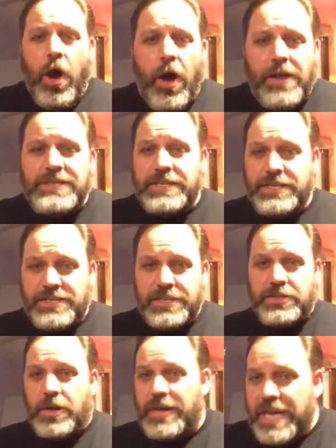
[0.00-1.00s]
All
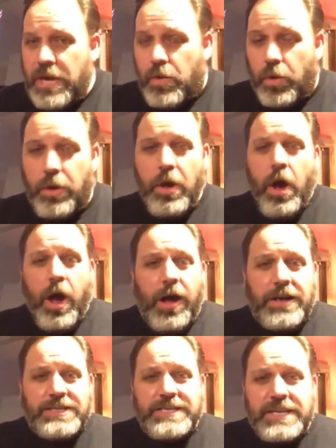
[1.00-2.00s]
citizens are equal.
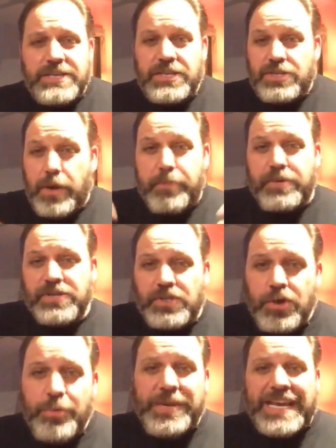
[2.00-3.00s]
All citizens are
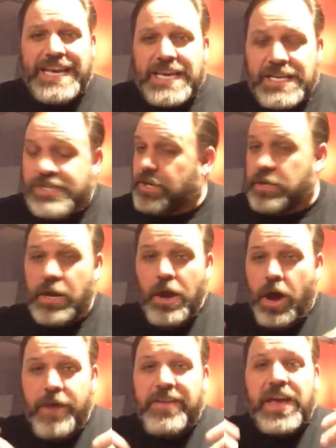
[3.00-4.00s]
presumed innocent
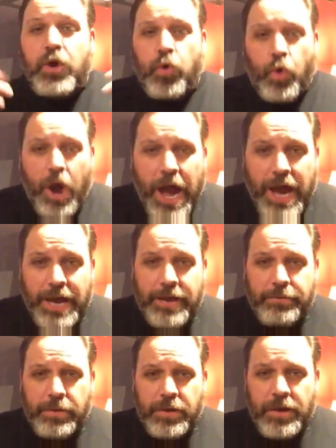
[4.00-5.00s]
of a
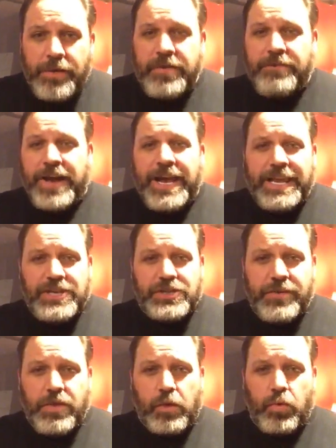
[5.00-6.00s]
crime, of a
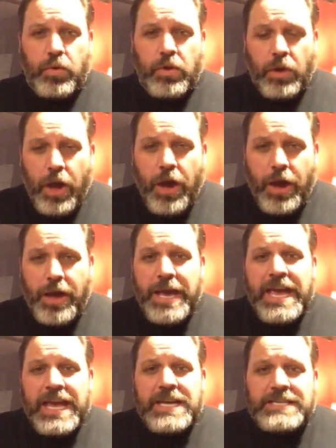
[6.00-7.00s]
violation of the law,
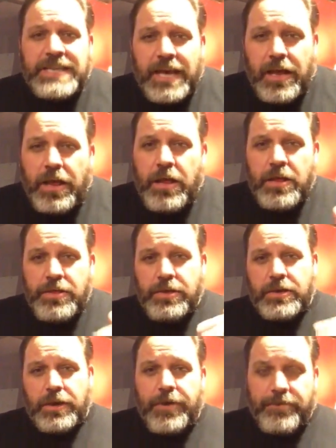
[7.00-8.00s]
until
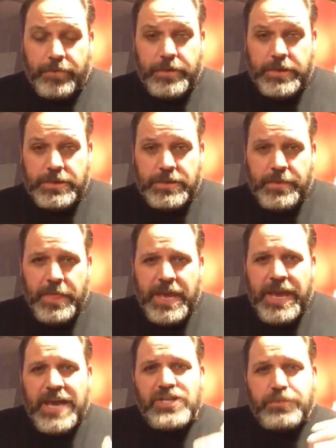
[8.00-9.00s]
the government
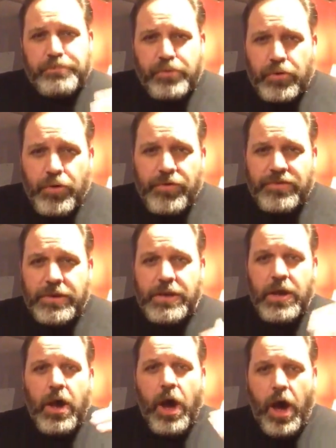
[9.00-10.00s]
has
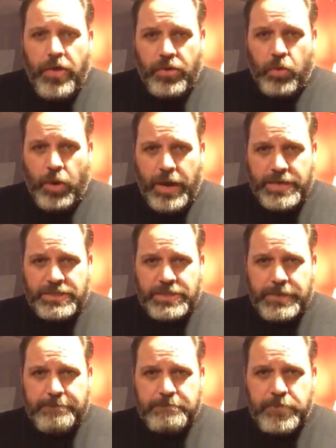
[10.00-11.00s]
proven otherwise.